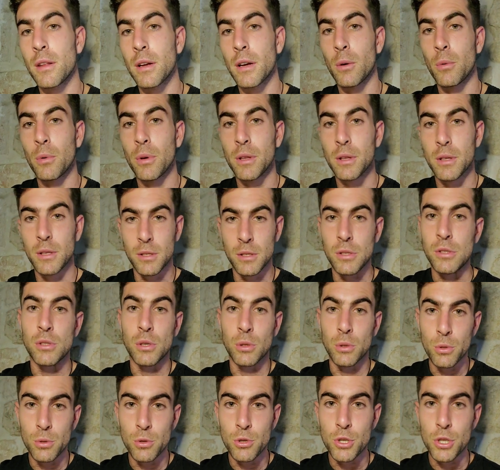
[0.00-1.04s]
there with this
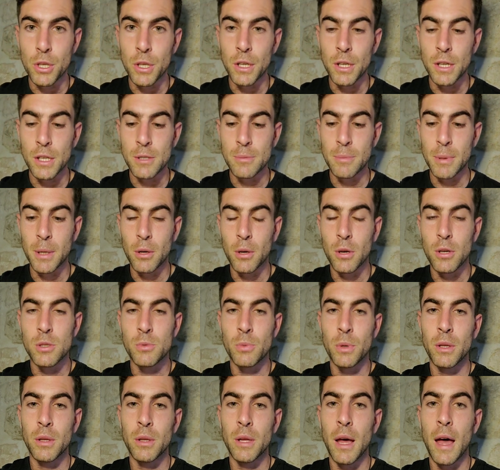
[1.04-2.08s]
solution is because
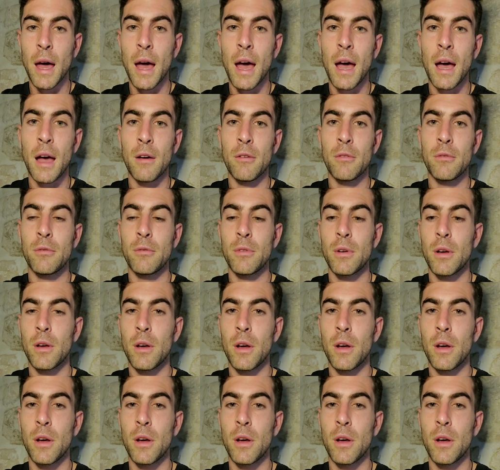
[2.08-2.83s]
we have